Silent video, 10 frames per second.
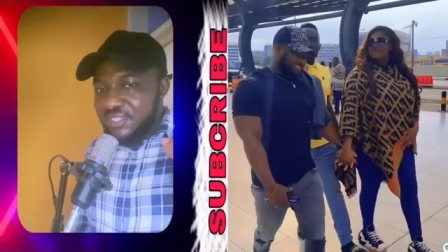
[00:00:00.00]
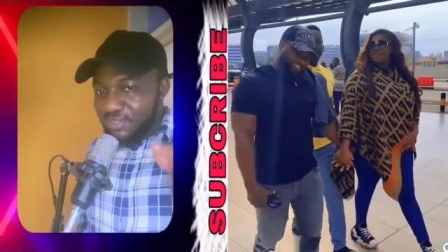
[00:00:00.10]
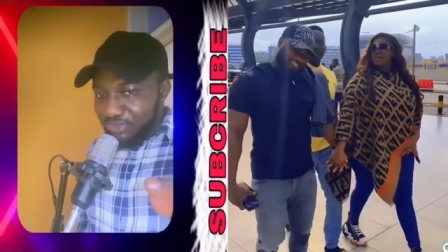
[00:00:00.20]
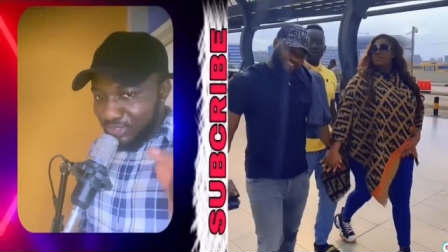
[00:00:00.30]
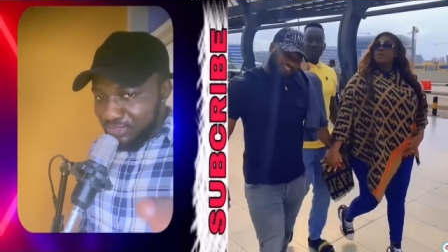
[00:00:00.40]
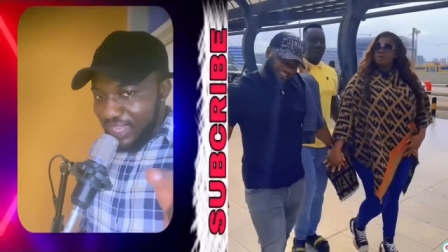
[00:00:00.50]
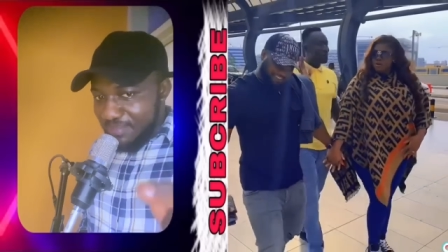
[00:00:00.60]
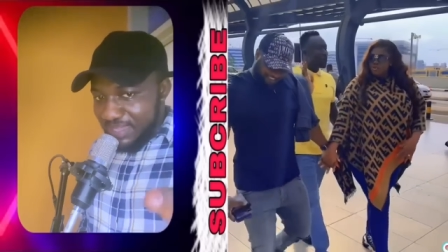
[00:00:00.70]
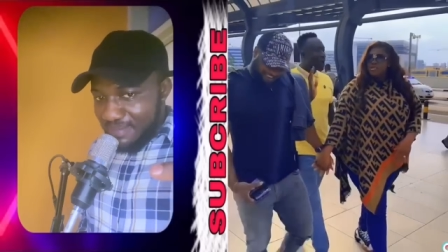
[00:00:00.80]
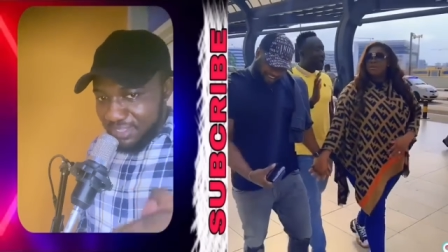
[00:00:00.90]
so subscribe
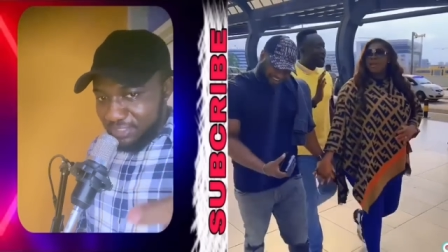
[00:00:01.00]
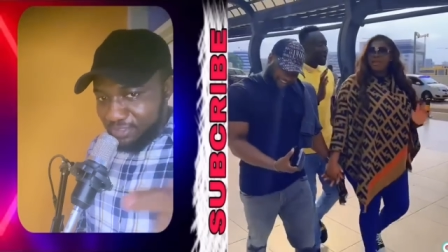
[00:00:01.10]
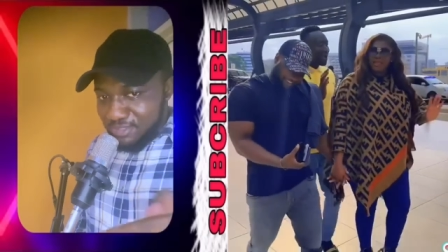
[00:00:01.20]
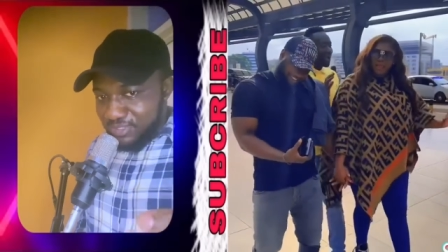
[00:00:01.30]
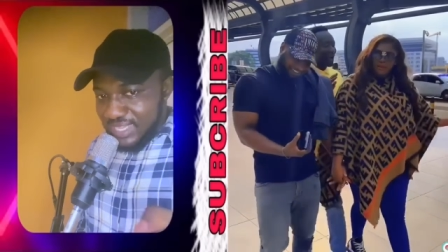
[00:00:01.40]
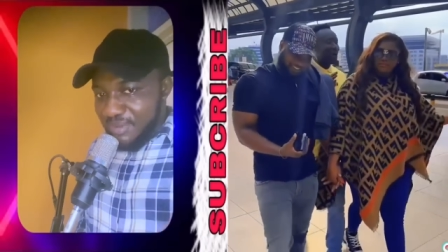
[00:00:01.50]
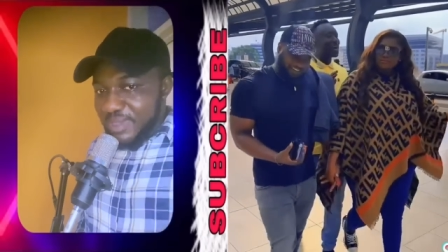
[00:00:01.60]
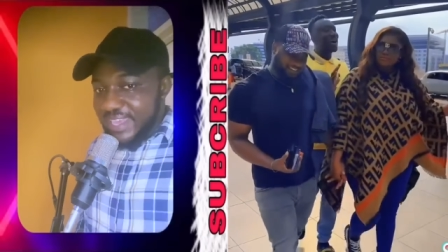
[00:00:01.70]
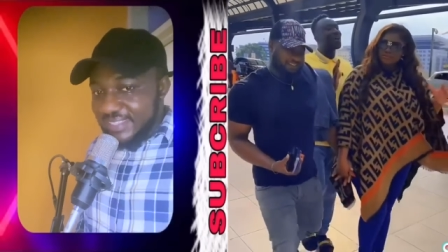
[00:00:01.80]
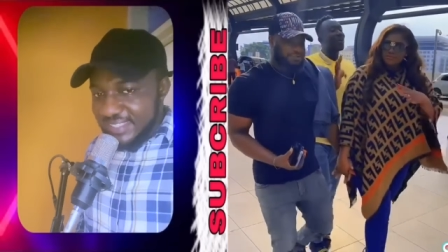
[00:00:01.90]
here, making sure say
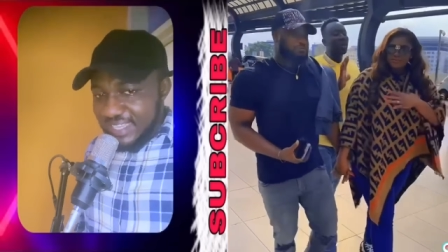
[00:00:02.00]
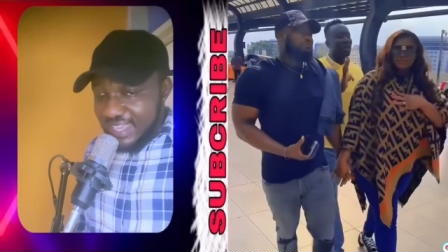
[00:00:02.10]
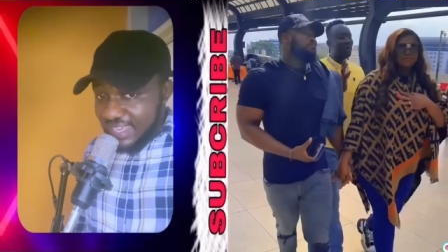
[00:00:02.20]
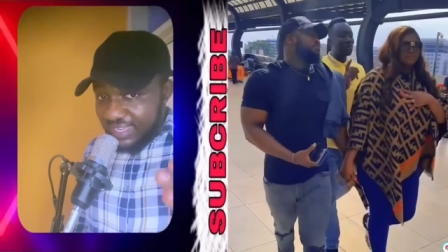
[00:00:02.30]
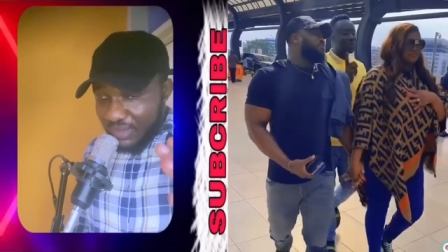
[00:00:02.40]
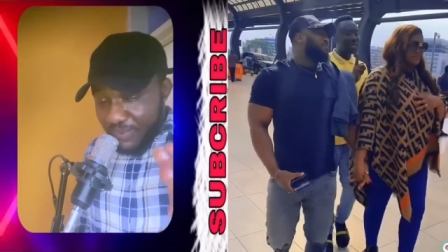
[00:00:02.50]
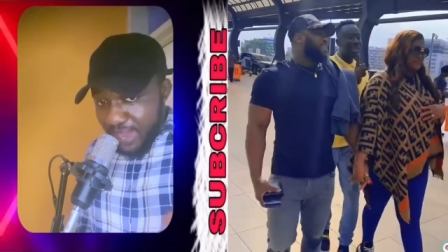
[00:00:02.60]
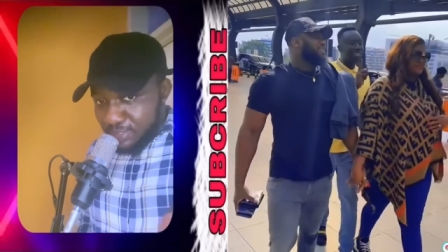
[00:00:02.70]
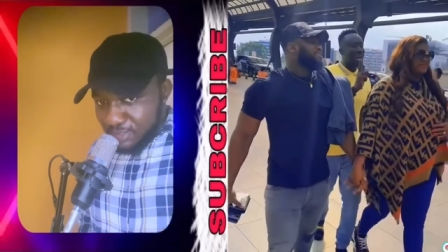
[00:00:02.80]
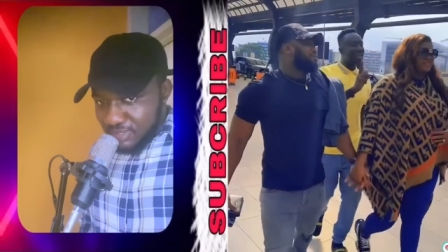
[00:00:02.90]
when you hit the
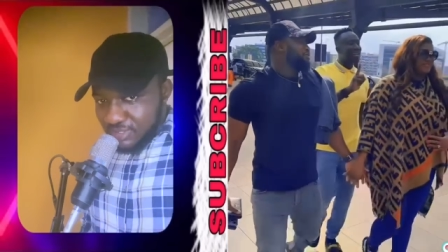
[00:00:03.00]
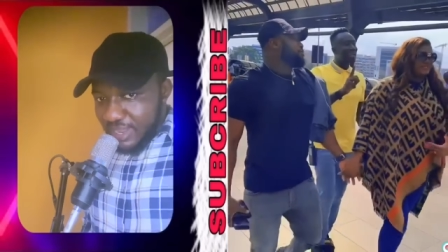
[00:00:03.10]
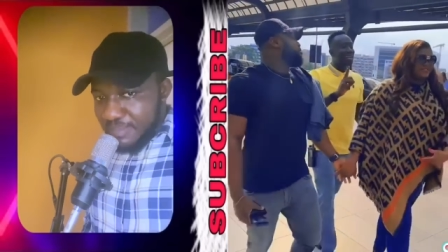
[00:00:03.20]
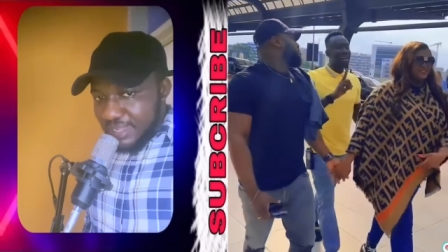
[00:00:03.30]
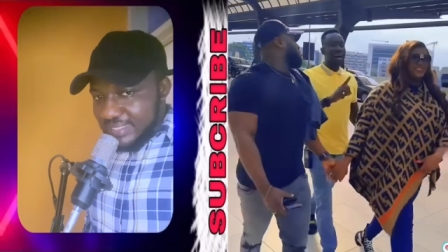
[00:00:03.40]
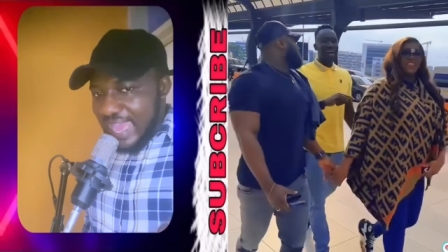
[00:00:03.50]
red subscribe button.